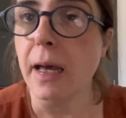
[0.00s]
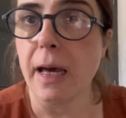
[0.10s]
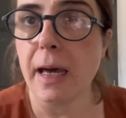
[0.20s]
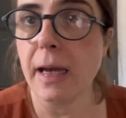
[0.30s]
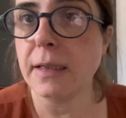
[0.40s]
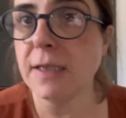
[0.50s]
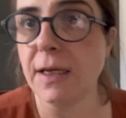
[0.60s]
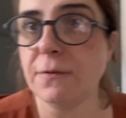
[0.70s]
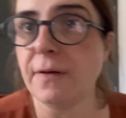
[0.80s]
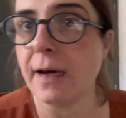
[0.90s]
and
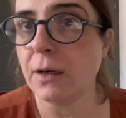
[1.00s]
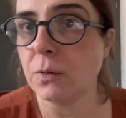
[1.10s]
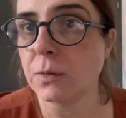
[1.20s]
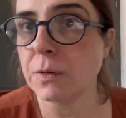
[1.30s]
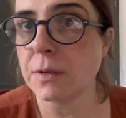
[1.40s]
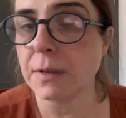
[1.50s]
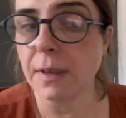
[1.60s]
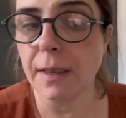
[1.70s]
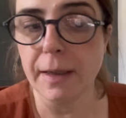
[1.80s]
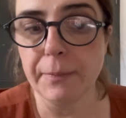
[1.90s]
they found
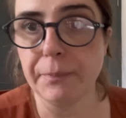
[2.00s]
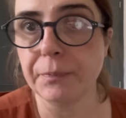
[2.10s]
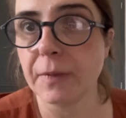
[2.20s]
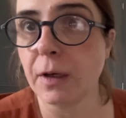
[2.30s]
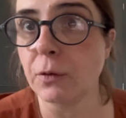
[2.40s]
a